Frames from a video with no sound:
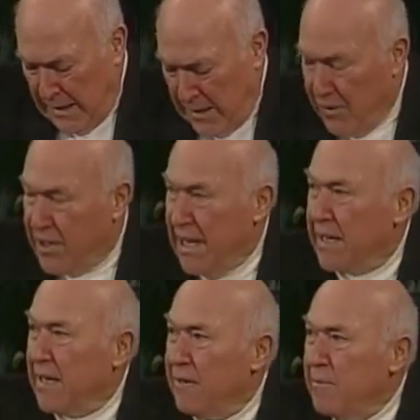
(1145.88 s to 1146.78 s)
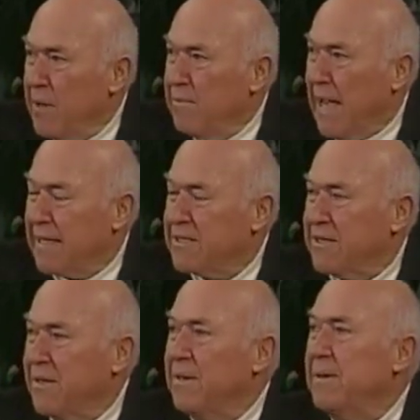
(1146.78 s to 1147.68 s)
You cannot be
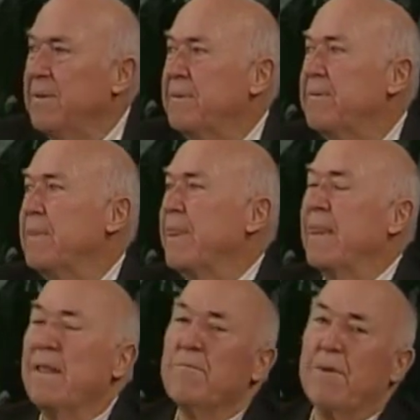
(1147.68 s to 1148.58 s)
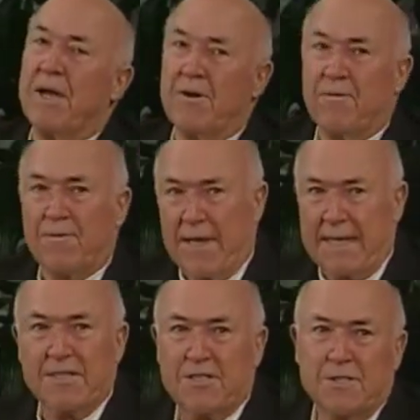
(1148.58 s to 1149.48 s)
mastered by your
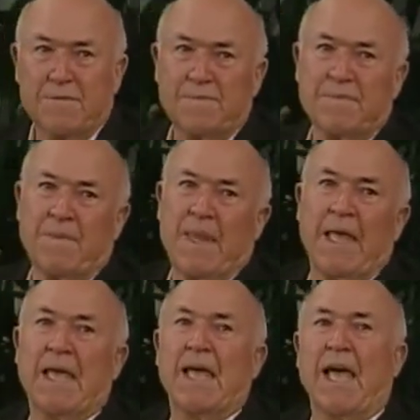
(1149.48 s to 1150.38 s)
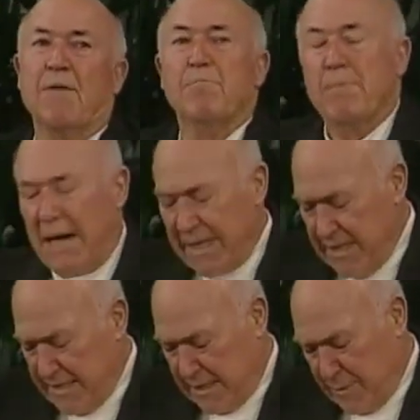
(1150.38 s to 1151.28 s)
flesh and by
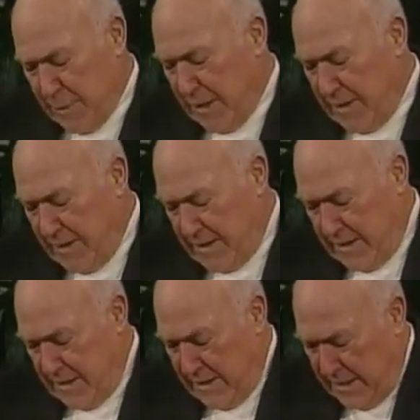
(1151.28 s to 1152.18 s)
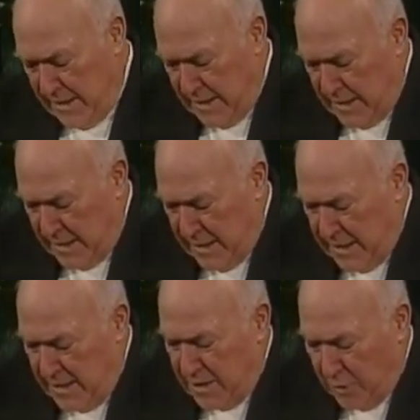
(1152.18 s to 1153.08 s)
the Spirit.
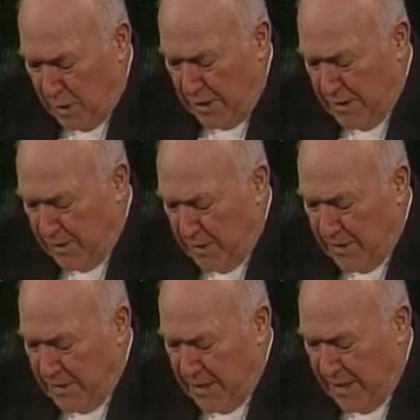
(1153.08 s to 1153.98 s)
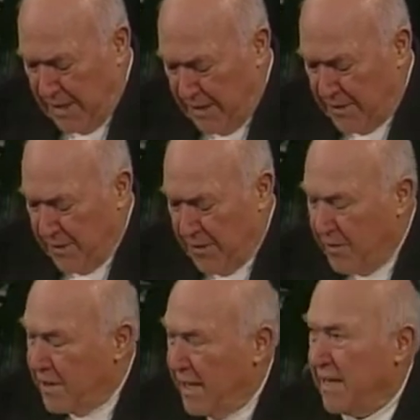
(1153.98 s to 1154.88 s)
It is one or the other.
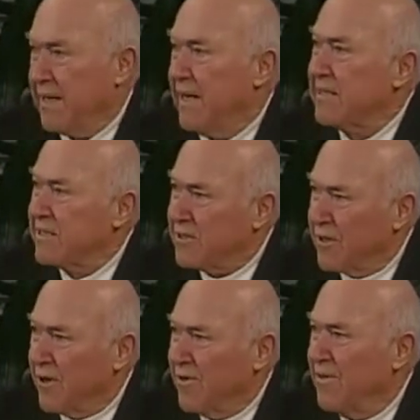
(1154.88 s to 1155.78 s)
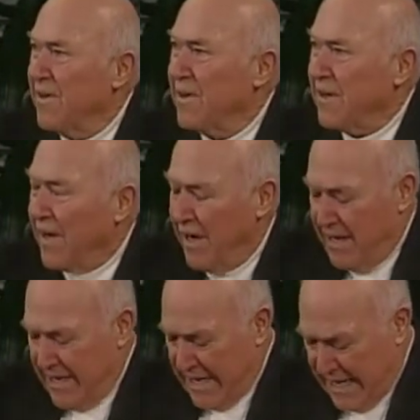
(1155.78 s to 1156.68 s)
You cannot serve
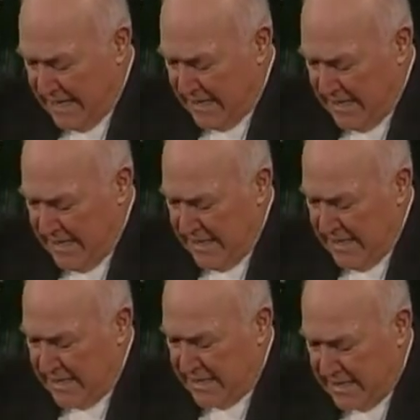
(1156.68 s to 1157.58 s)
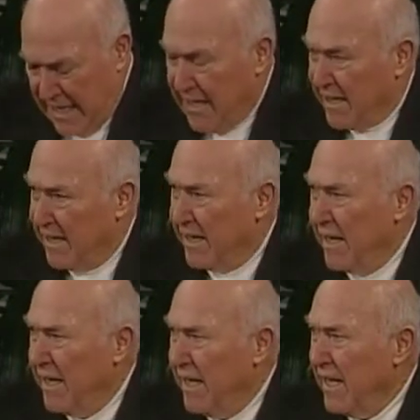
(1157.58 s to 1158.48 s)
God and Satan,
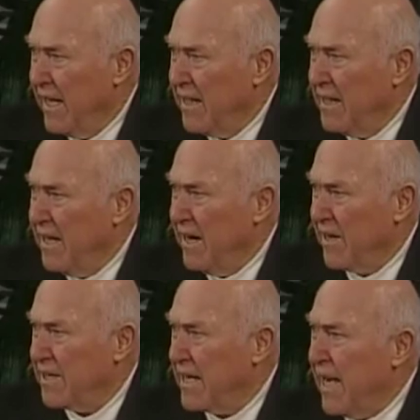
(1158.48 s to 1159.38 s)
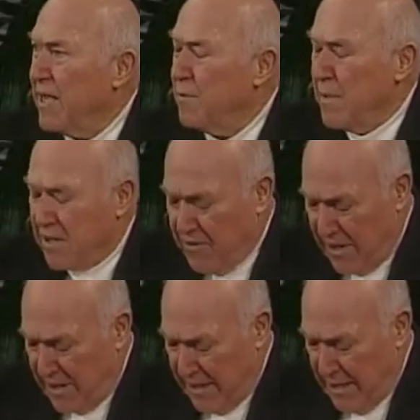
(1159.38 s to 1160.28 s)
they are
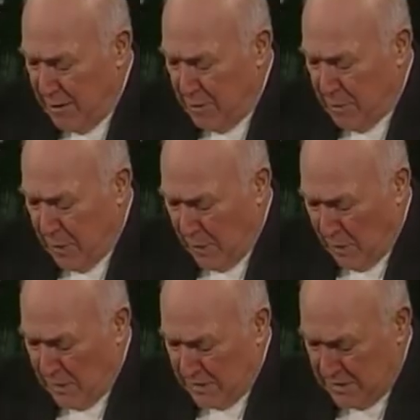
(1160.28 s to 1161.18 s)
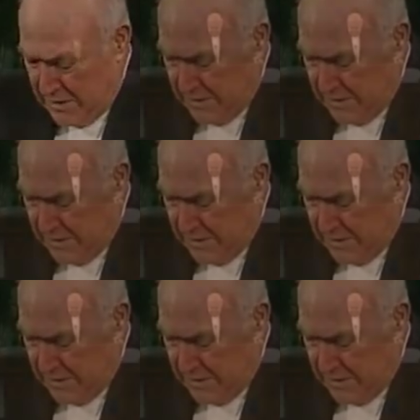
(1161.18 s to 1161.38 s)
diametrically opposed.